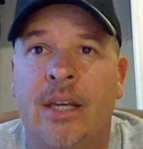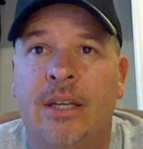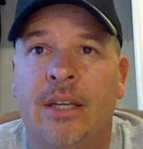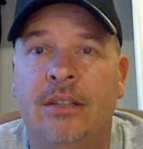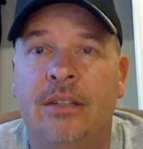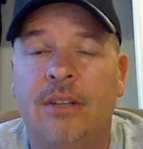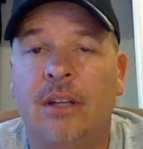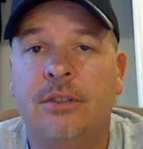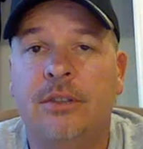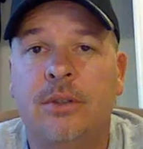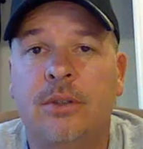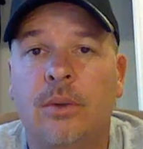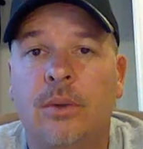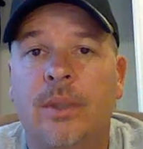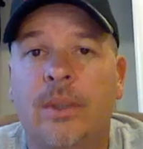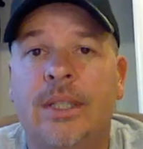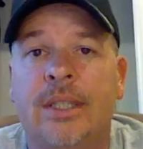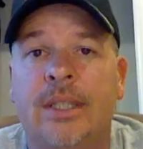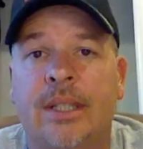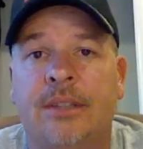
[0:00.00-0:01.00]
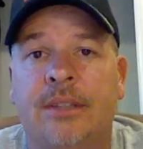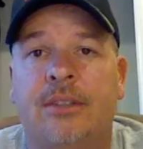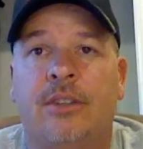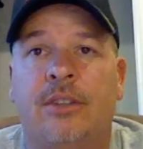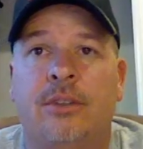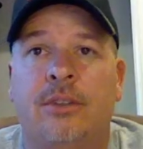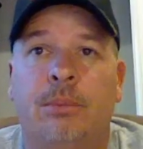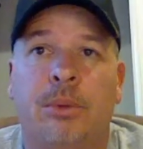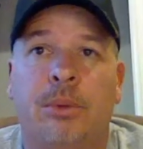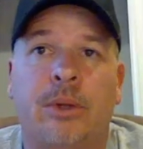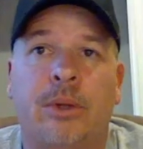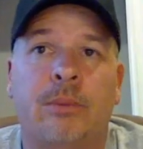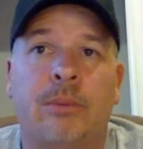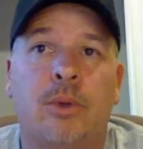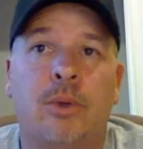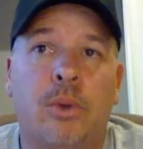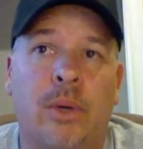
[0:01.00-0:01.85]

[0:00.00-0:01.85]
He's also going to test the Supreme